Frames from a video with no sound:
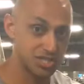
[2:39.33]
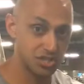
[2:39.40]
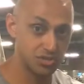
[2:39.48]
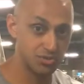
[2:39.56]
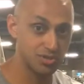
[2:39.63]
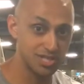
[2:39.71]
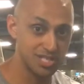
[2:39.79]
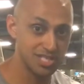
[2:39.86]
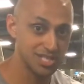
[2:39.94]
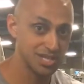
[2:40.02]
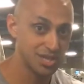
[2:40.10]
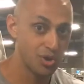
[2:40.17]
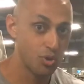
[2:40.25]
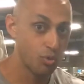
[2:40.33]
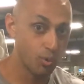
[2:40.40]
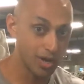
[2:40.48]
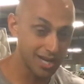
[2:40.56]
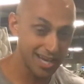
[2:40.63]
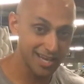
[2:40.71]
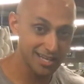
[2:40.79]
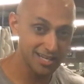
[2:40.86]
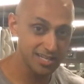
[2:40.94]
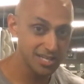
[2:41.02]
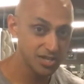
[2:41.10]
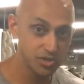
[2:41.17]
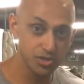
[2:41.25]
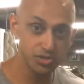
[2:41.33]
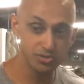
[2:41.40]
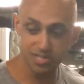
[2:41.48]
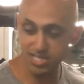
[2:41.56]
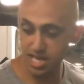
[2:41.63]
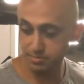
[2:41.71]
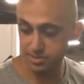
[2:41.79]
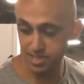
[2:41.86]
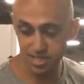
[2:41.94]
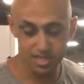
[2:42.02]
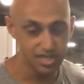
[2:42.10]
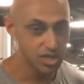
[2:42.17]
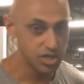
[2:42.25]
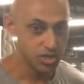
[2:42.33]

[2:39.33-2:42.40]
To do this one-handed, you can do the same thing.